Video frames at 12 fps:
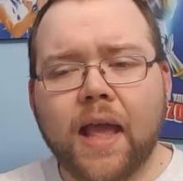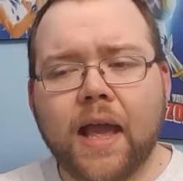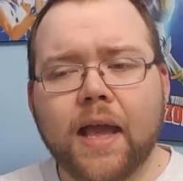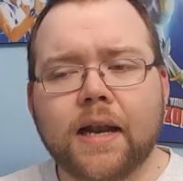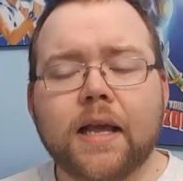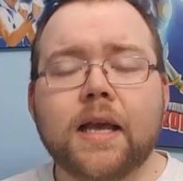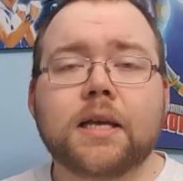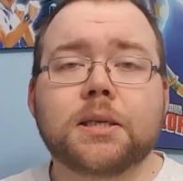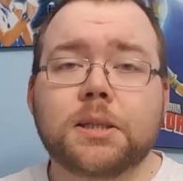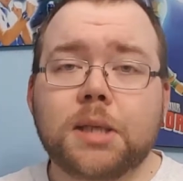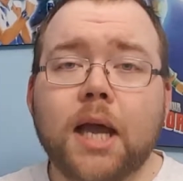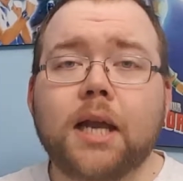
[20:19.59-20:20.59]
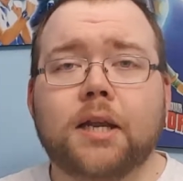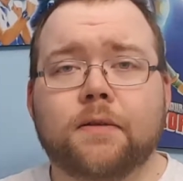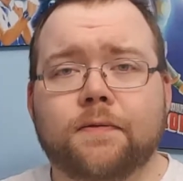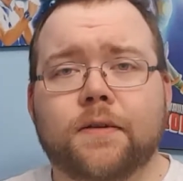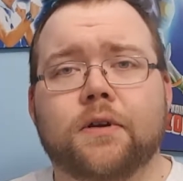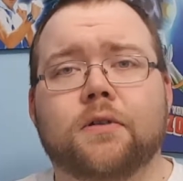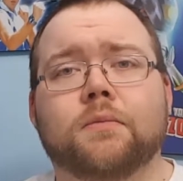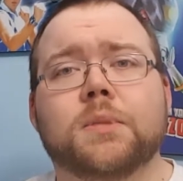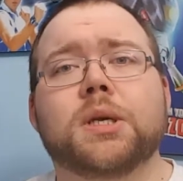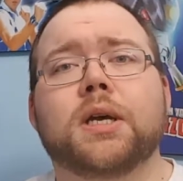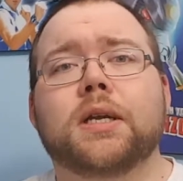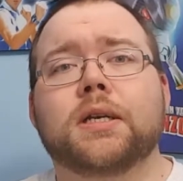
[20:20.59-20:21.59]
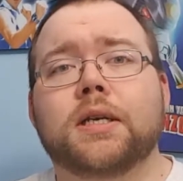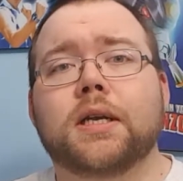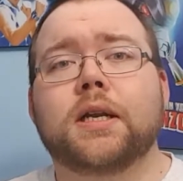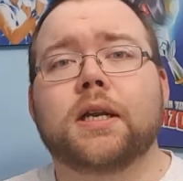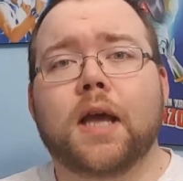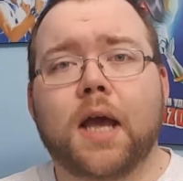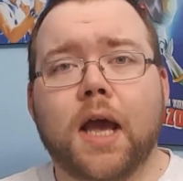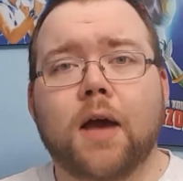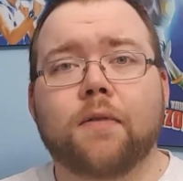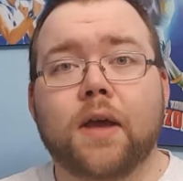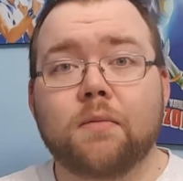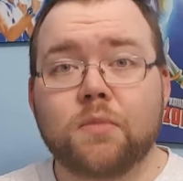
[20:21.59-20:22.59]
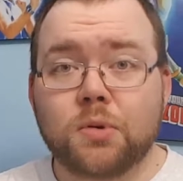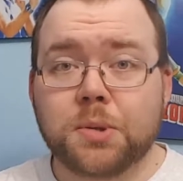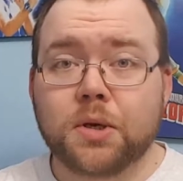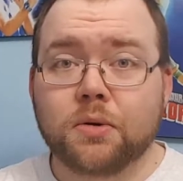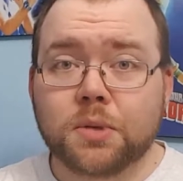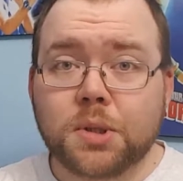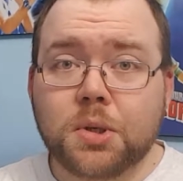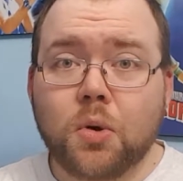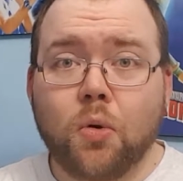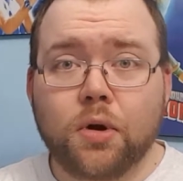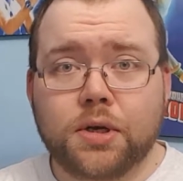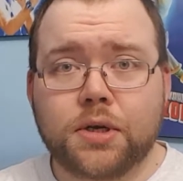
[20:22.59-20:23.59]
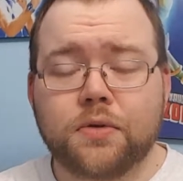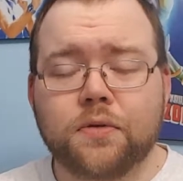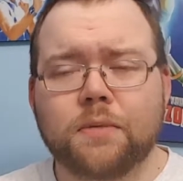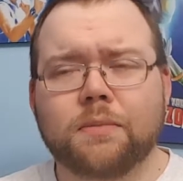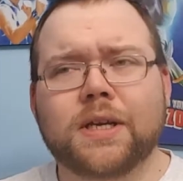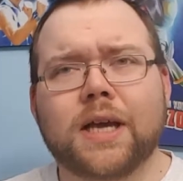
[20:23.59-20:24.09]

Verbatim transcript: and silent films tended to have a musical score to them,